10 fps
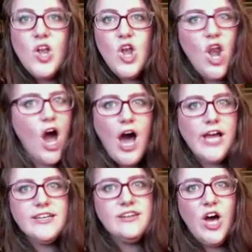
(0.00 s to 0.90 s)

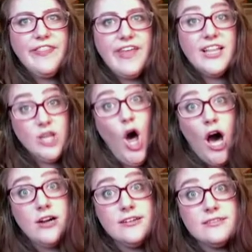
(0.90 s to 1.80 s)
not that
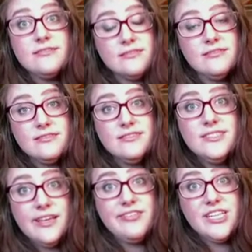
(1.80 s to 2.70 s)
long,
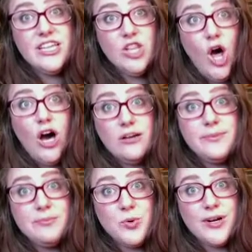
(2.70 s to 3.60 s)
definitely long,
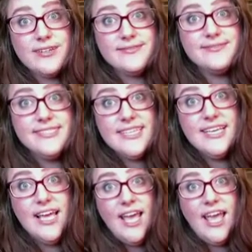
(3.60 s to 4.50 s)
but more
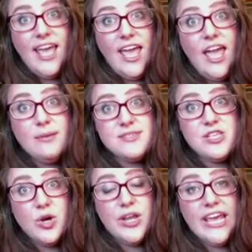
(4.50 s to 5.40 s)

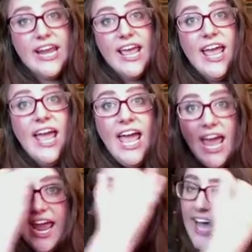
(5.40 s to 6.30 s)
Amazonian,
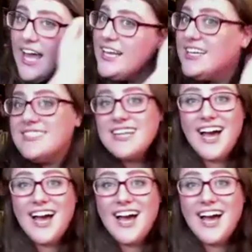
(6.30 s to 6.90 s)
and